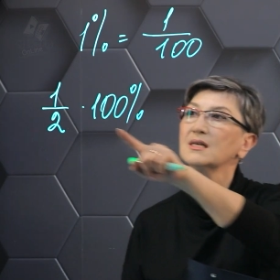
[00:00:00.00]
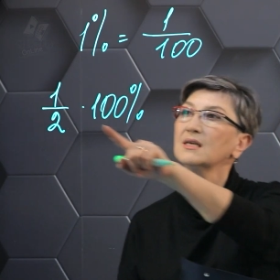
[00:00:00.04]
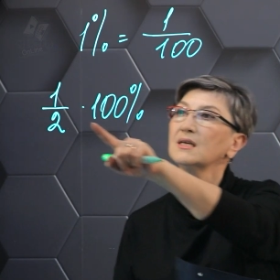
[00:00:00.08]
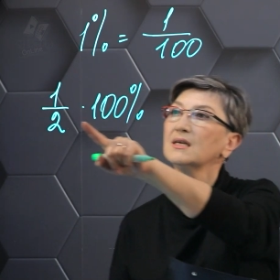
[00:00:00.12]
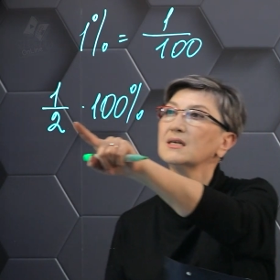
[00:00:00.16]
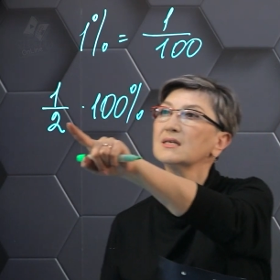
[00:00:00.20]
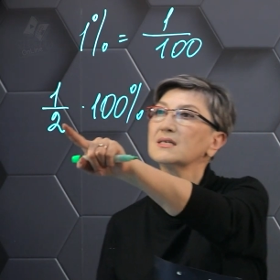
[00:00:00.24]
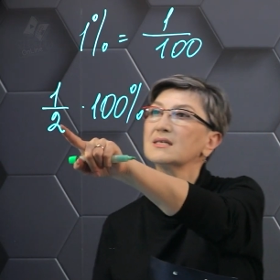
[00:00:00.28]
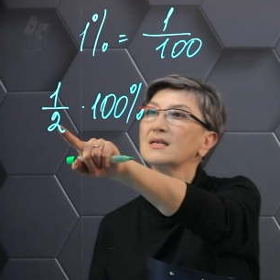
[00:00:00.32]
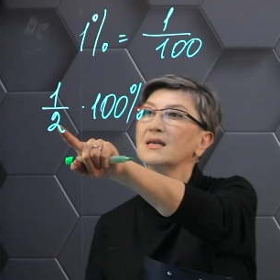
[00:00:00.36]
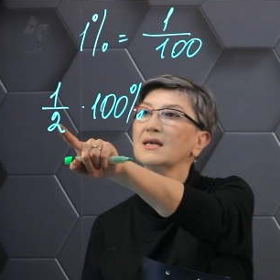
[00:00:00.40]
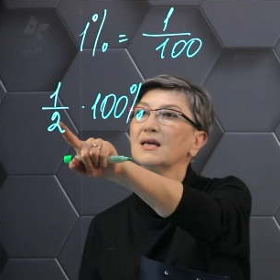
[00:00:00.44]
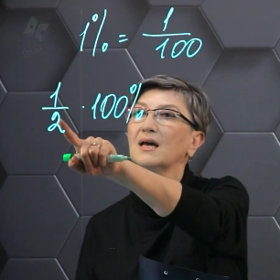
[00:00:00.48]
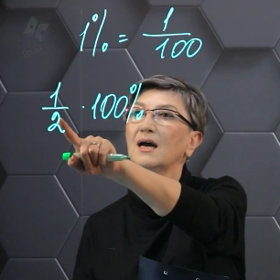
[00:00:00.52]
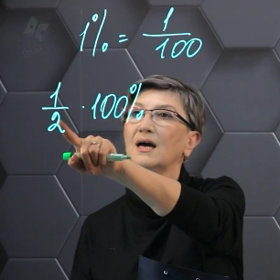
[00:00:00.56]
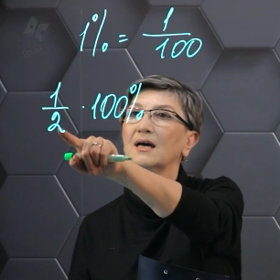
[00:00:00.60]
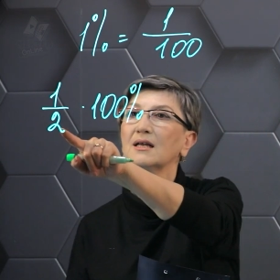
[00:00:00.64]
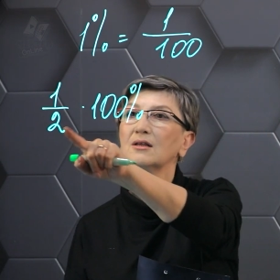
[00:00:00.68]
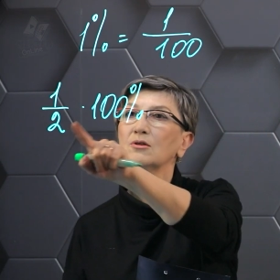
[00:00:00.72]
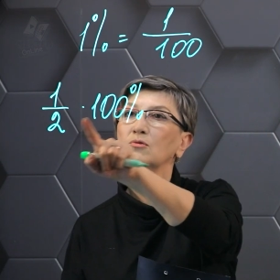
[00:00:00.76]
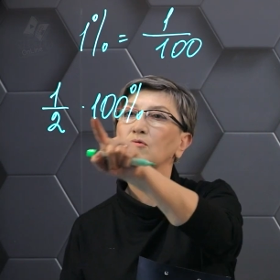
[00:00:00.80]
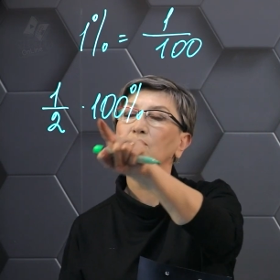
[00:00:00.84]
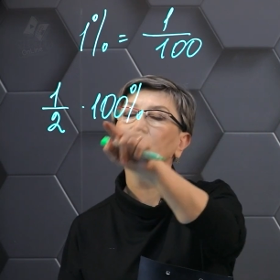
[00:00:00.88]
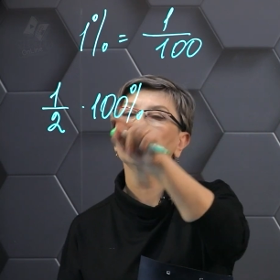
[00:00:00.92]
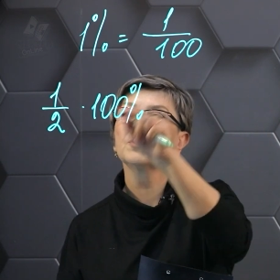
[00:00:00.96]
So if
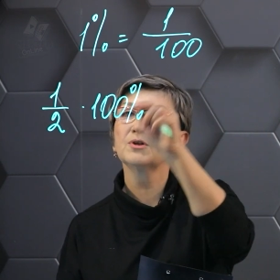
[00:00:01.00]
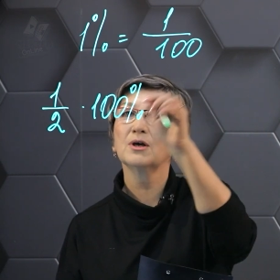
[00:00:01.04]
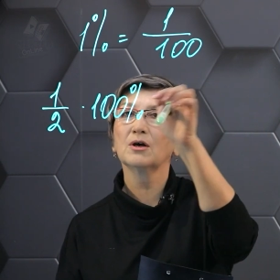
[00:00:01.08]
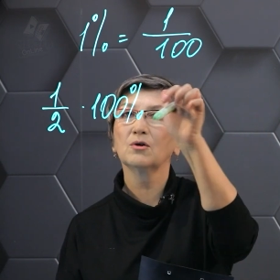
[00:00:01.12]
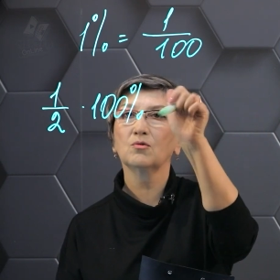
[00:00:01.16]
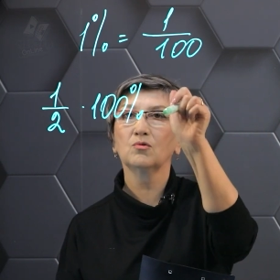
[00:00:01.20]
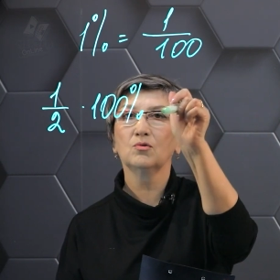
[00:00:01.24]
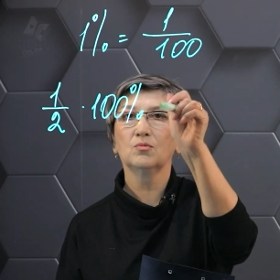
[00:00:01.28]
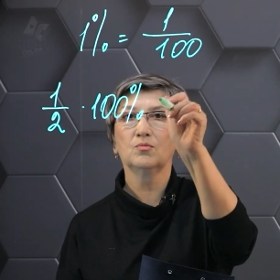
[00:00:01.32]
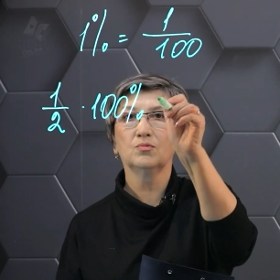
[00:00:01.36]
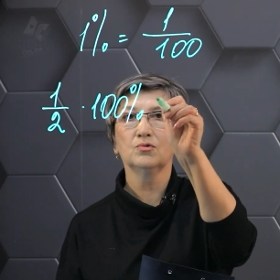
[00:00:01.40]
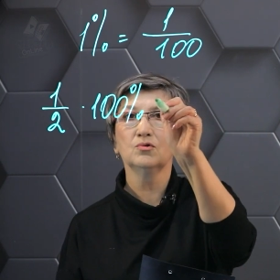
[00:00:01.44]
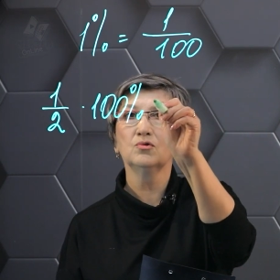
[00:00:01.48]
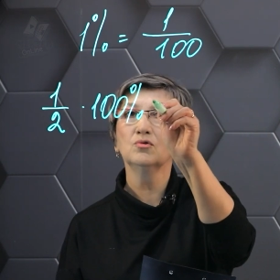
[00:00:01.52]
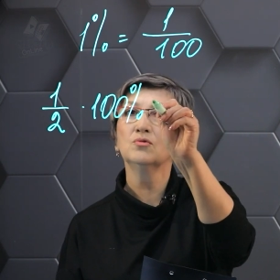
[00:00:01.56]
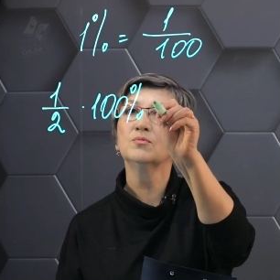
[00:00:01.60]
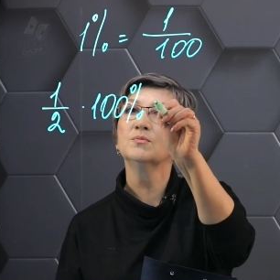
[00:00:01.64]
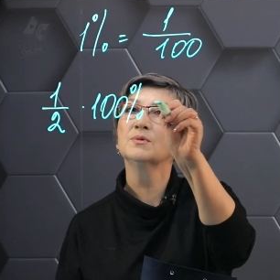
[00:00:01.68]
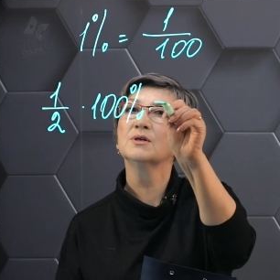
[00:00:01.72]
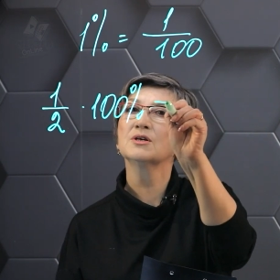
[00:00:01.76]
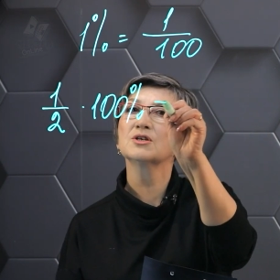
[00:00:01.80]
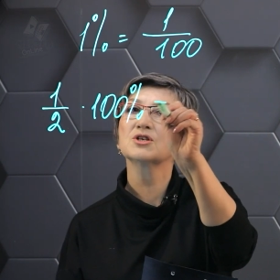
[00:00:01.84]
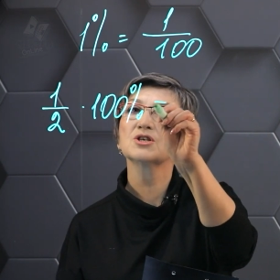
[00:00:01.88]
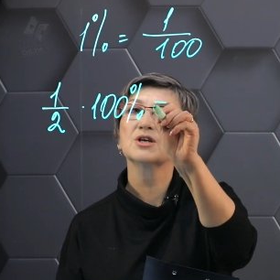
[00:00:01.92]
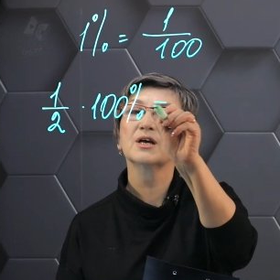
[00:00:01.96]
I multiply
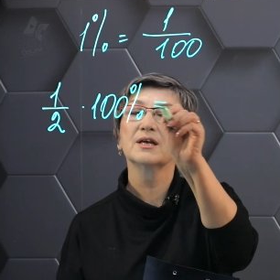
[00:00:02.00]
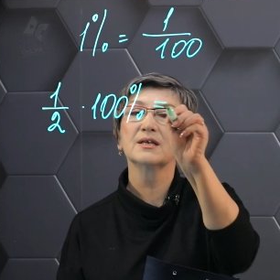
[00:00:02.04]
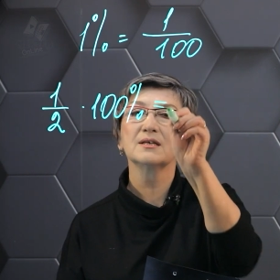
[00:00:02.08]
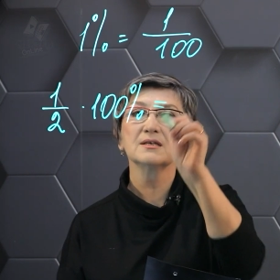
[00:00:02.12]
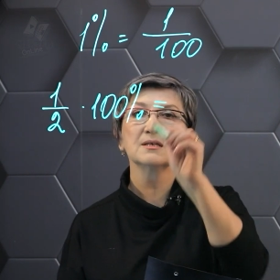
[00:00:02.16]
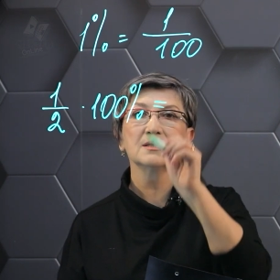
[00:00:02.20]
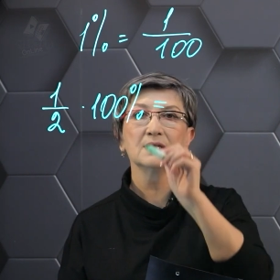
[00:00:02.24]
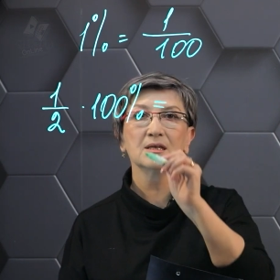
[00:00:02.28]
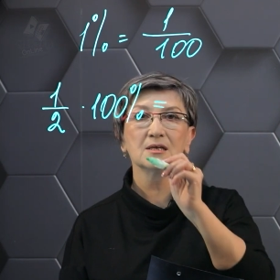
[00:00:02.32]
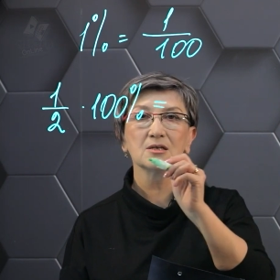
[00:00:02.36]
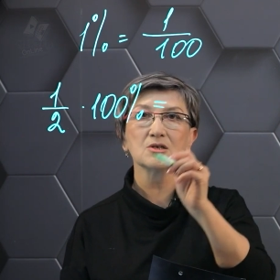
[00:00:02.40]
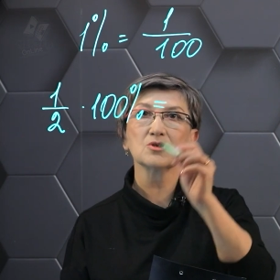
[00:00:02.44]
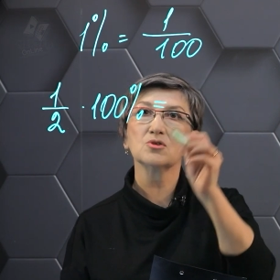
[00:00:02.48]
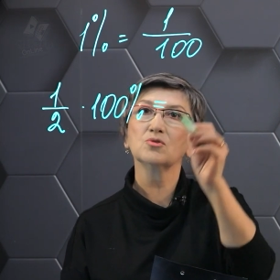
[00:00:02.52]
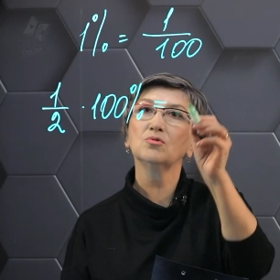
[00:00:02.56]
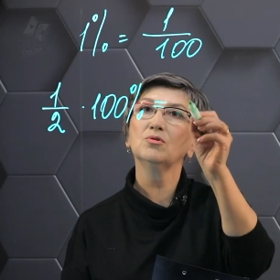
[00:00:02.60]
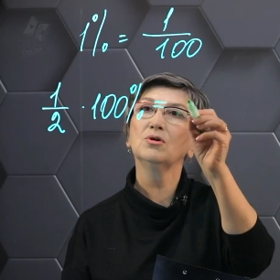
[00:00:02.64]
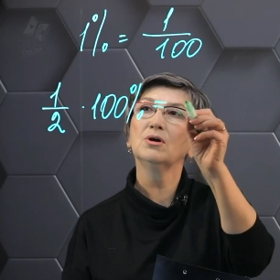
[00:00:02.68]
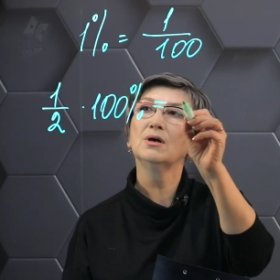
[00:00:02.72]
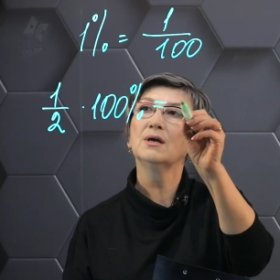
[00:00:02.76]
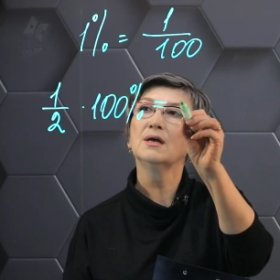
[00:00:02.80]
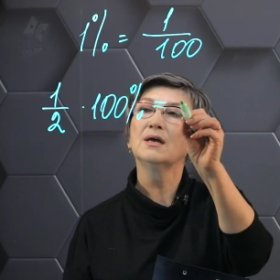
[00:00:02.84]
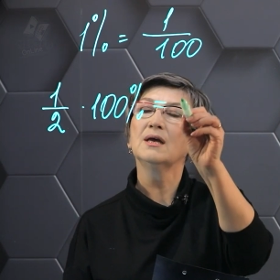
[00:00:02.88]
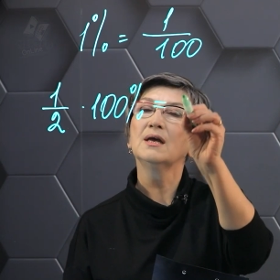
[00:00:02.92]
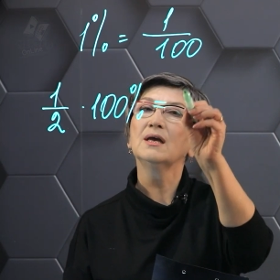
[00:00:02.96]
1/2 by
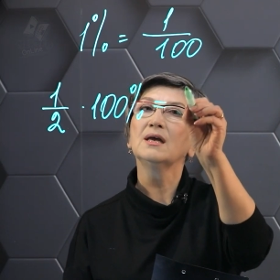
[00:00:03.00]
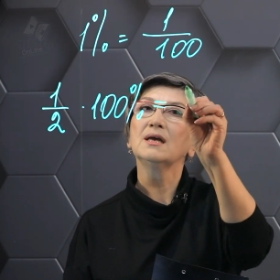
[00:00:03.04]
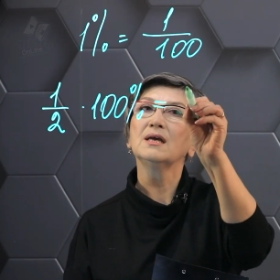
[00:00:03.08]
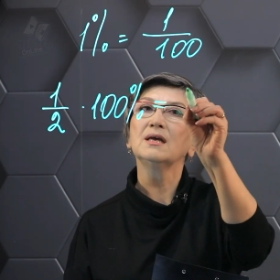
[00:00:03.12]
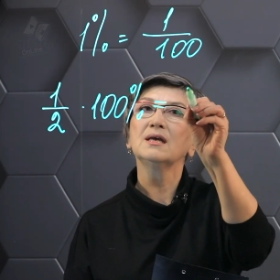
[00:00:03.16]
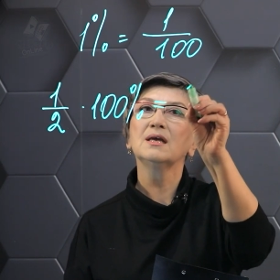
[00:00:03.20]
100